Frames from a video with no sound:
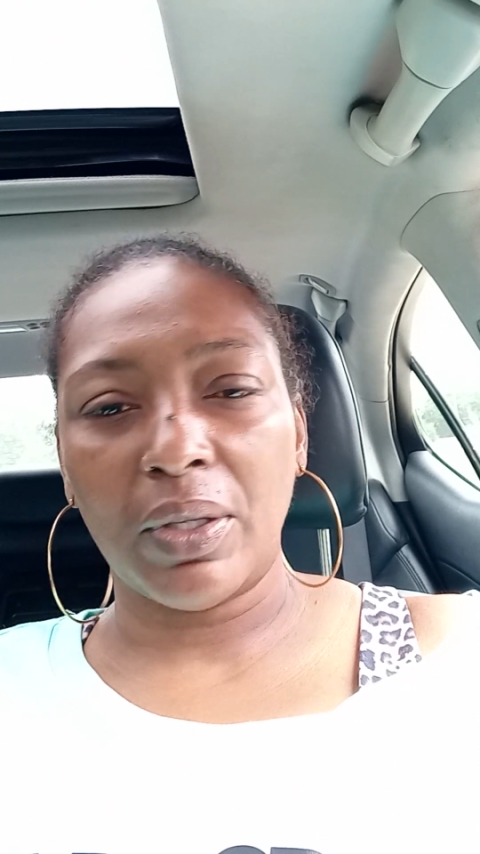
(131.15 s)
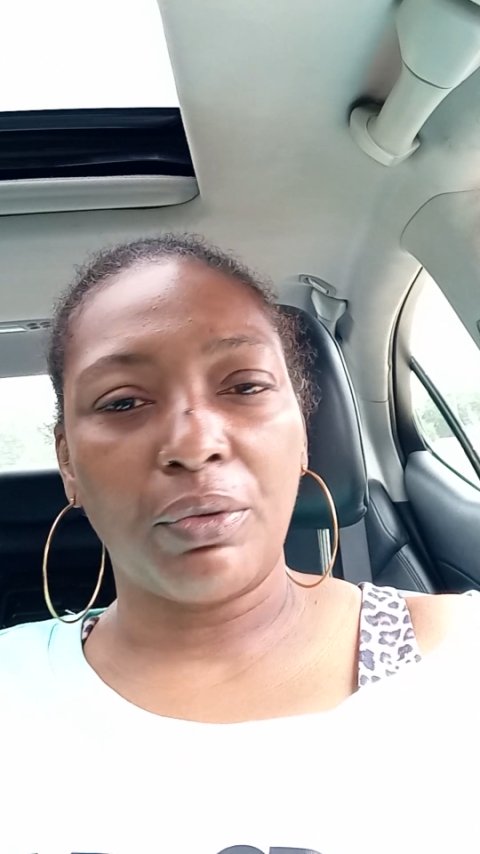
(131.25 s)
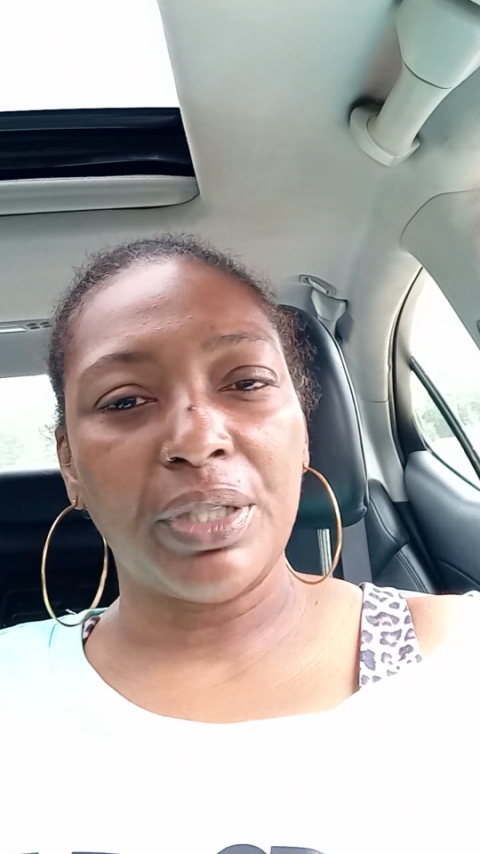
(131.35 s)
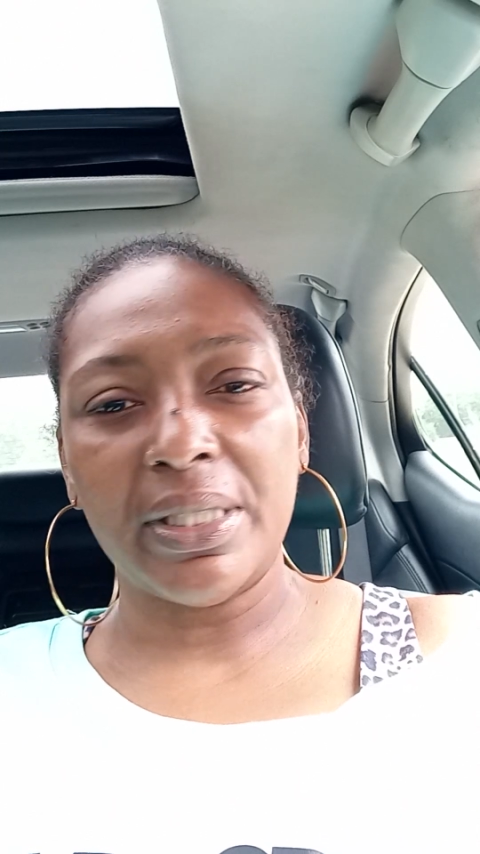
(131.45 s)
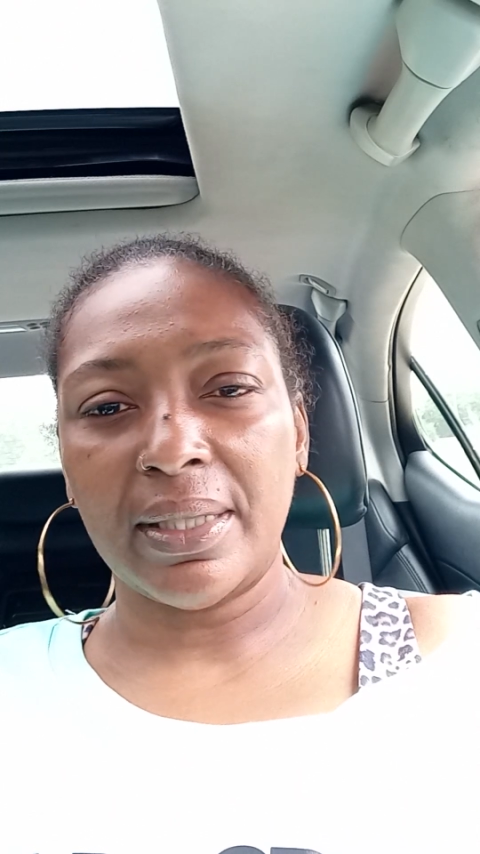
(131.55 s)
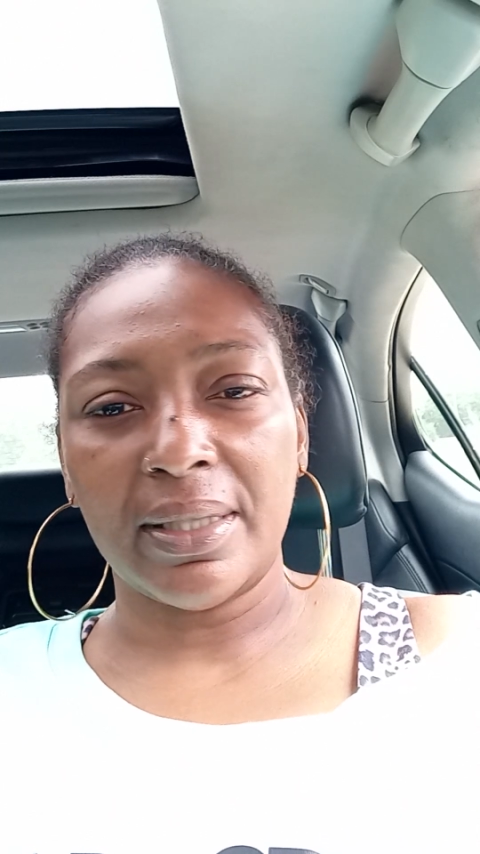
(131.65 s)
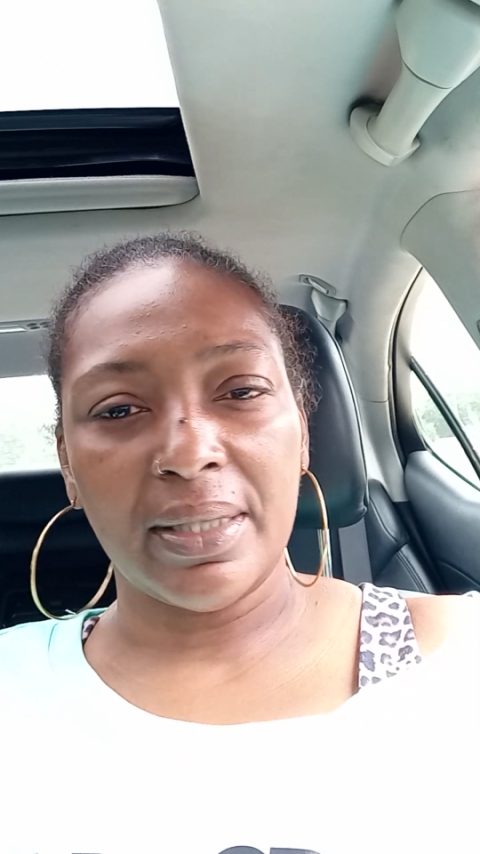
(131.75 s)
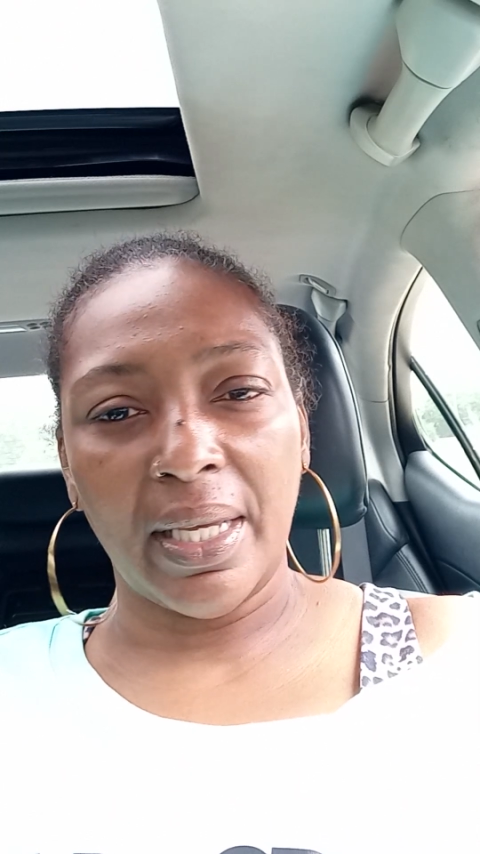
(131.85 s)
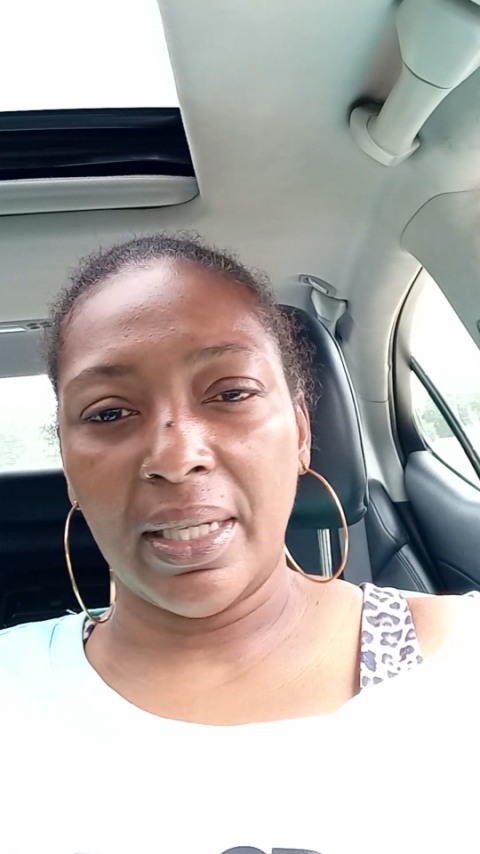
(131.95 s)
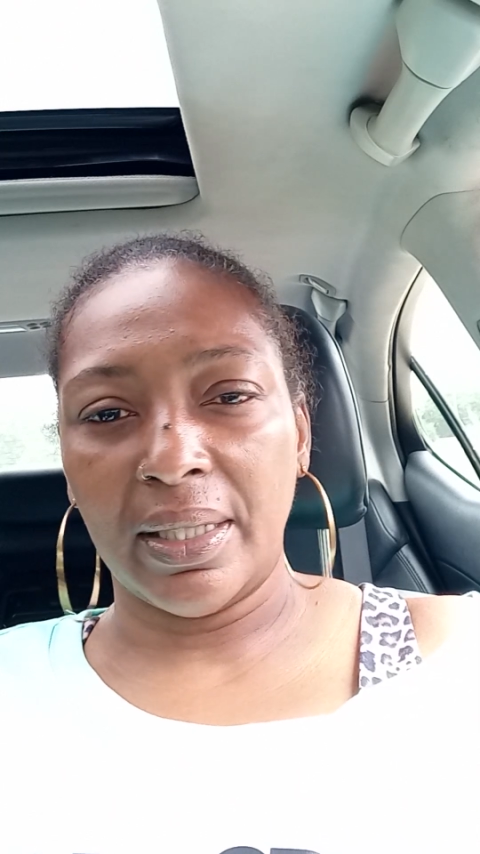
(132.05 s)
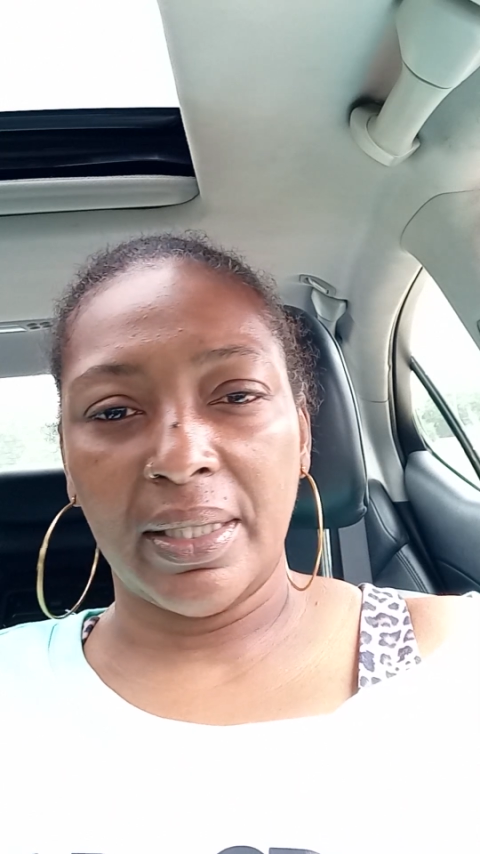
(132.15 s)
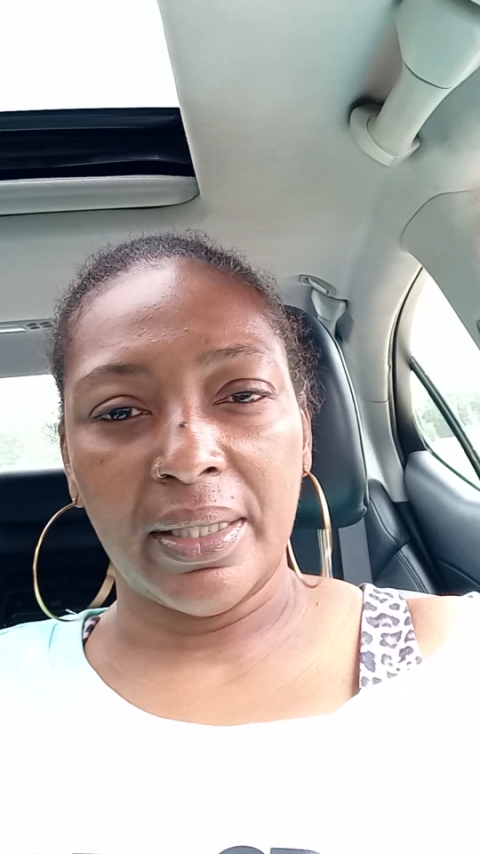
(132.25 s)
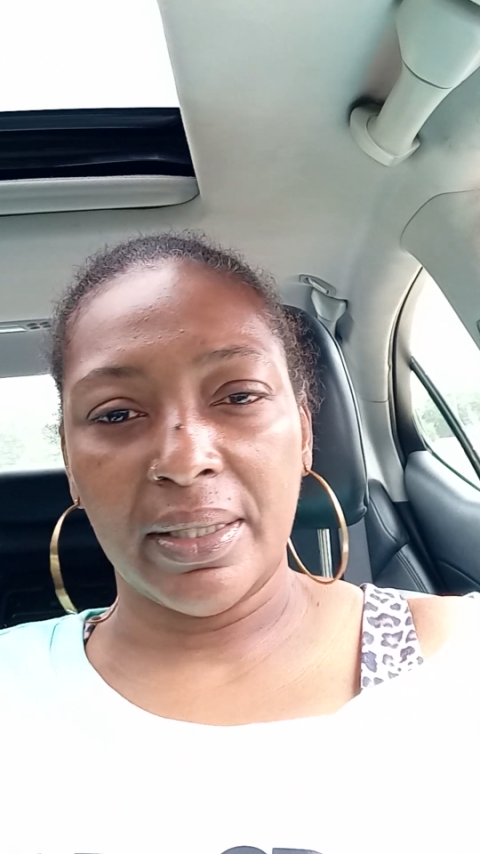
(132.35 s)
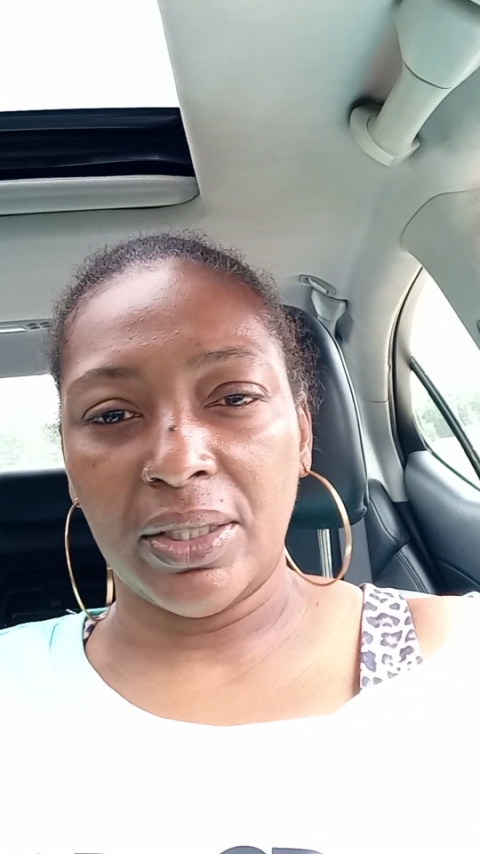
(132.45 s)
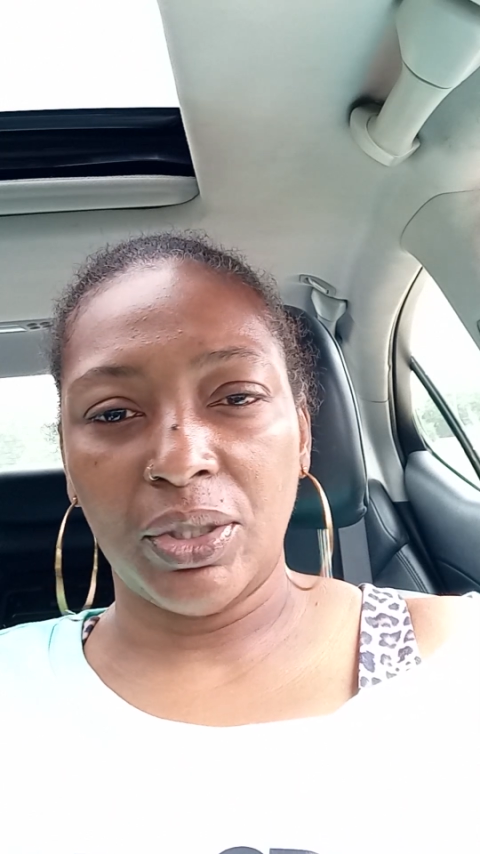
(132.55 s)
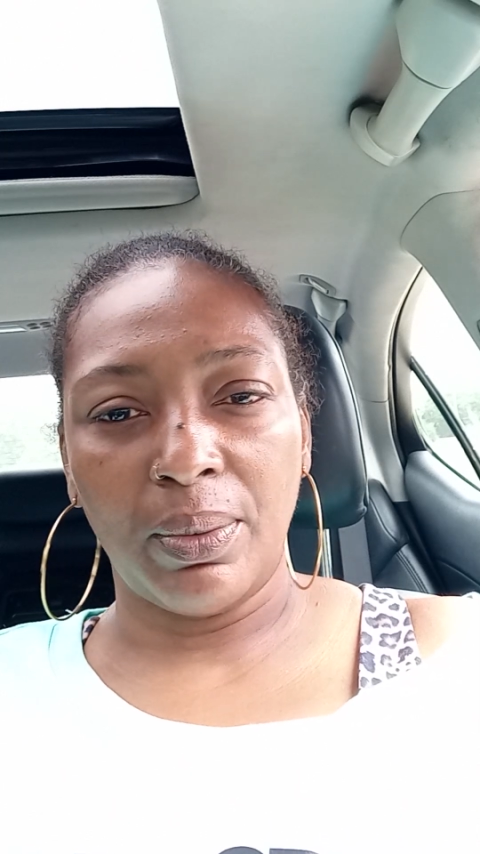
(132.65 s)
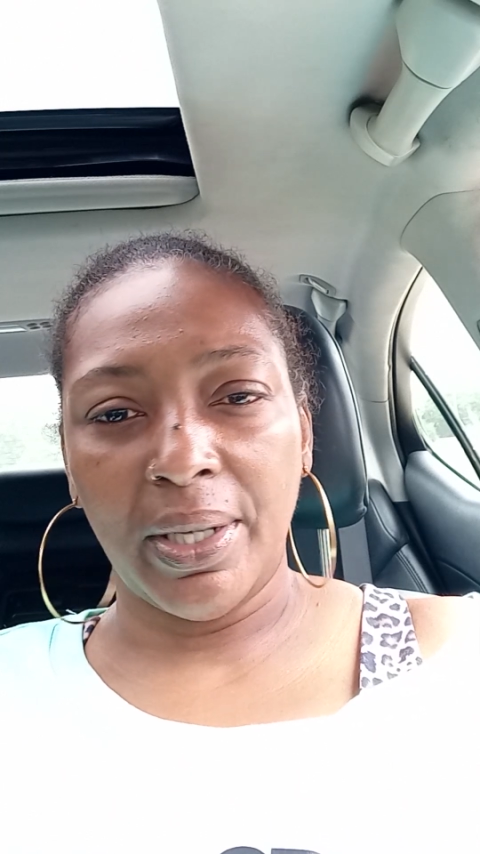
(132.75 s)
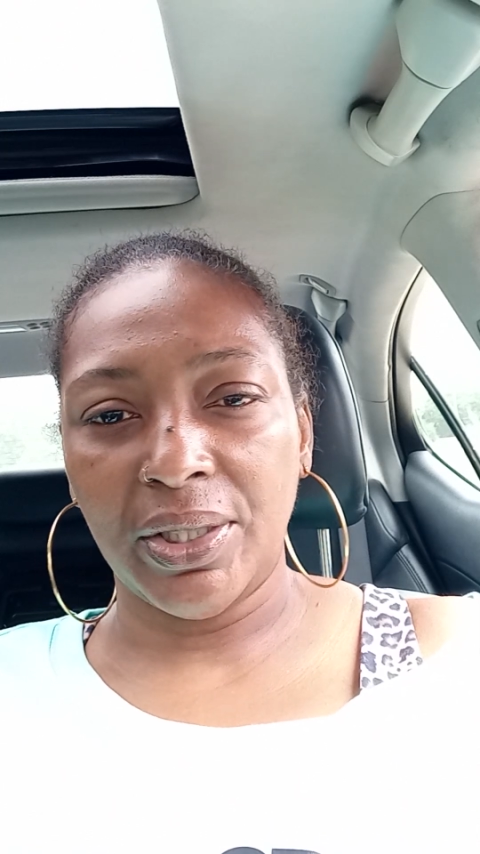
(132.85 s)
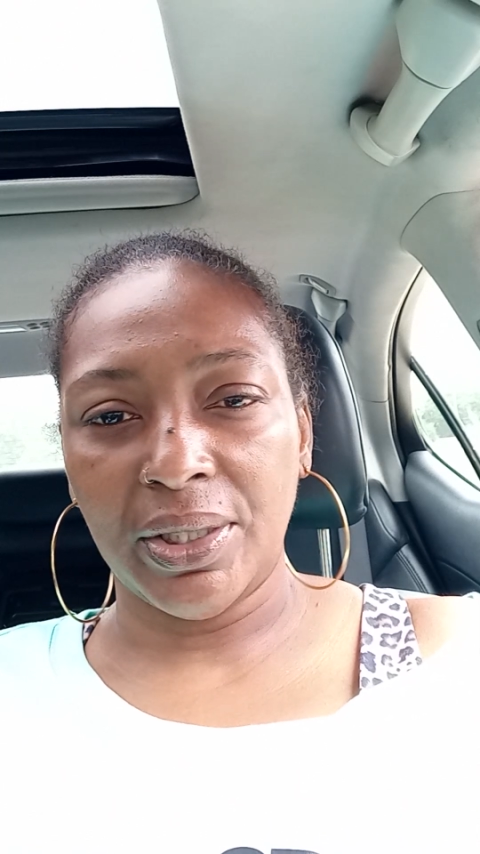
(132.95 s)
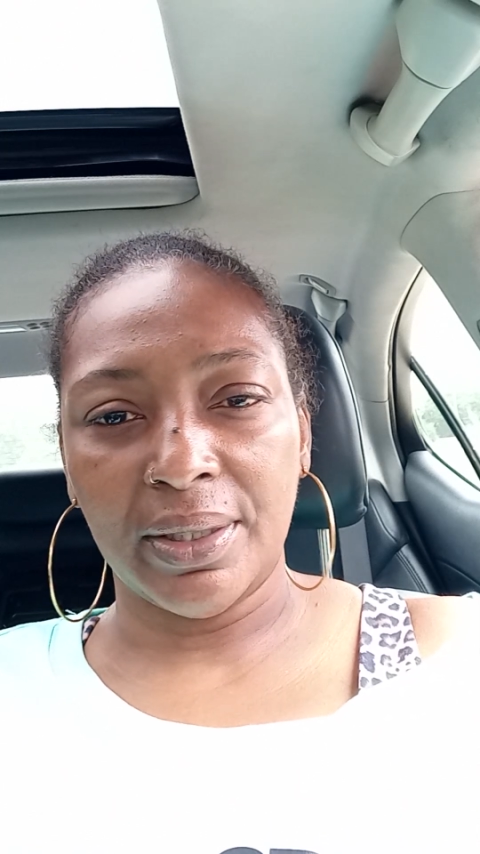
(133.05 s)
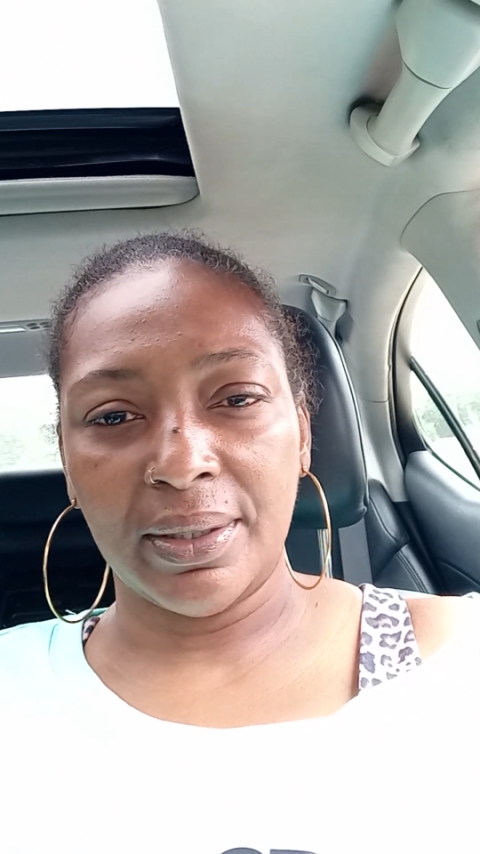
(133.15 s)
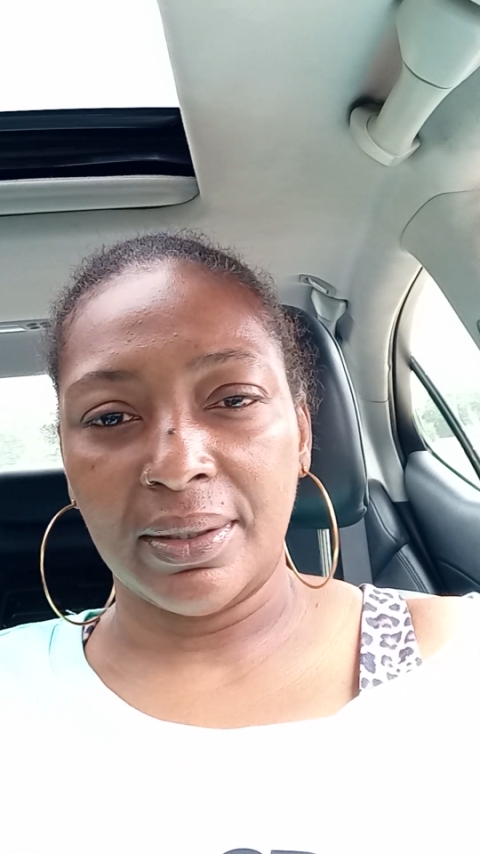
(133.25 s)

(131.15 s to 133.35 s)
resuscitate a dead situation